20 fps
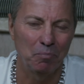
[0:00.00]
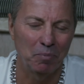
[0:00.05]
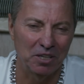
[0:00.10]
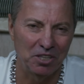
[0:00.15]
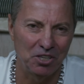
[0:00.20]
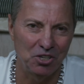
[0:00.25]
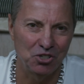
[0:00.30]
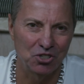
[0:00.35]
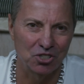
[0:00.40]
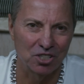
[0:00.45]
the
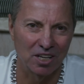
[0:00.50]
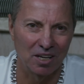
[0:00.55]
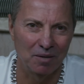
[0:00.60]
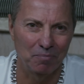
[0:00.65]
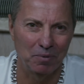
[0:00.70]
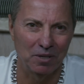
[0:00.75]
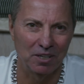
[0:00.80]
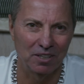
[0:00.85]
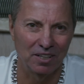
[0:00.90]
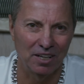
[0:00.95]

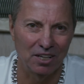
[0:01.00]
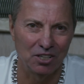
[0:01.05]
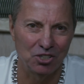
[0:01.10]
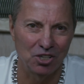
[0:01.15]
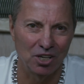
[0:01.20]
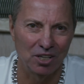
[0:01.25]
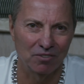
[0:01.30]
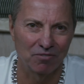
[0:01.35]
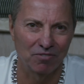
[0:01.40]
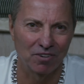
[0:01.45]
telepathic
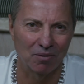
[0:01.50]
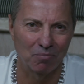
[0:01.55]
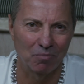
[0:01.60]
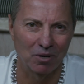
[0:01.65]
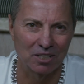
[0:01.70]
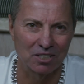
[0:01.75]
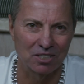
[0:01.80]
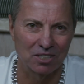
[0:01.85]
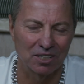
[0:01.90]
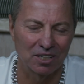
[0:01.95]
transmission
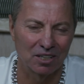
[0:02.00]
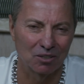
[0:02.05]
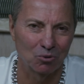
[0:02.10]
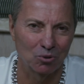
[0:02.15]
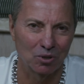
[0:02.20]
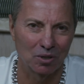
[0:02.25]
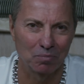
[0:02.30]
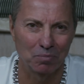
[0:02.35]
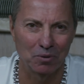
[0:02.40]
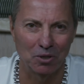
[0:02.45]
of
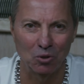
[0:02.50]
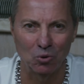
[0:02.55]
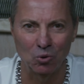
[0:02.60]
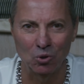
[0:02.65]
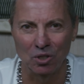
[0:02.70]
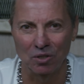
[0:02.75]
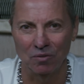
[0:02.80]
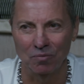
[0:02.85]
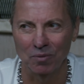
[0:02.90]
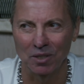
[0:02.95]
information
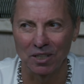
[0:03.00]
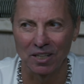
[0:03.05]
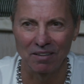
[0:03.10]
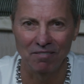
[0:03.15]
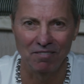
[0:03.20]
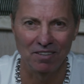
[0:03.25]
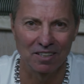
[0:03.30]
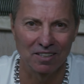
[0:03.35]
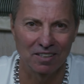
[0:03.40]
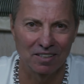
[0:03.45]
that comes
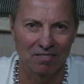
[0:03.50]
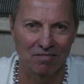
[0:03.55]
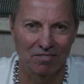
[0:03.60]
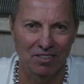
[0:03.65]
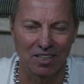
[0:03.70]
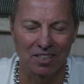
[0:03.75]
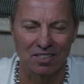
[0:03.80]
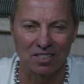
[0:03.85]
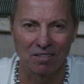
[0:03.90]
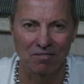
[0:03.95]

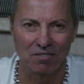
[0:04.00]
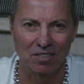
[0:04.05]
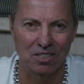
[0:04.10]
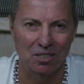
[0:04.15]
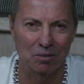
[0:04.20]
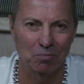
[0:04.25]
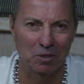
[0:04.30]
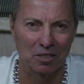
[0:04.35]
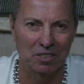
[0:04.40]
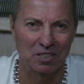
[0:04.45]
instantly,
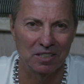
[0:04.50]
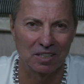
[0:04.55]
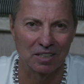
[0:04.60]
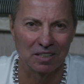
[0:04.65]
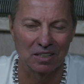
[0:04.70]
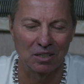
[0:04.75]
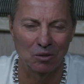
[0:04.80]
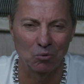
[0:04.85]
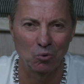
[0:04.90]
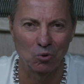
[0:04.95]

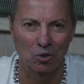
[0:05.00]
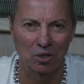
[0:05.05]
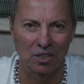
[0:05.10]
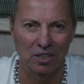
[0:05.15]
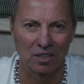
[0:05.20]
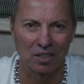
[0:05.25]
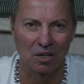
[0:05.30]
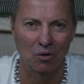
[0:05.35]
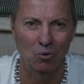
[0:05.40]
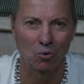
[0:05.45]
regardless
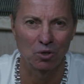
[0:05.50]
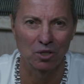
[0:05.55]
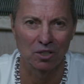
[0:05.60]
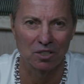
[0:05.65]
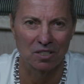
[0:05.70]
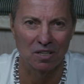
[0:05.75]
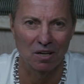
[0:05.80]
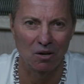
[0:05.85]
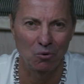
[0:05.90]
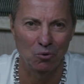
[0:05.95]
of
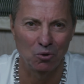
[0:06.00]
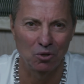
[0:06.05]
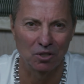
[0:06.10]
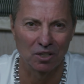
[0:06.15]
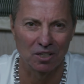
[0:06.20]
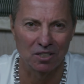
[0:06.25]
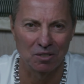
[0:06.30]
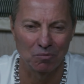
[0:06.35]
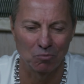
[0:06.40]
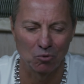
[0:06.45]
where
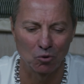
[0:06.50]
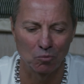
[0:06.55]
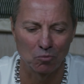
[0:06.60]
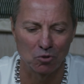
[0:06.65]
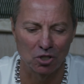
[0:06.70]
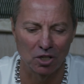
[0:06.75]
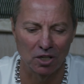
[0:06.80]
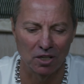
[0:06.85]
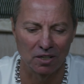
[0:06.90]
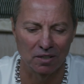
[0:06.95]
people are
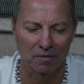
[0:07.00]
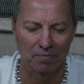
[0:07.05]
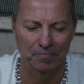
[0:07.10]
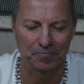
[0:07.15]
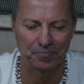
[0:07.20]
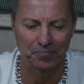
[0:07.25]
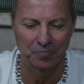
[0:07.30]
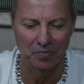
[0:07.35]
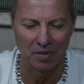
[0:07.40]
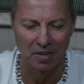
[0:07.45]
on the
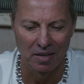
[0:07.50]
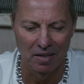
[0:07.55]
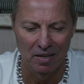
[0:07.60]
globe.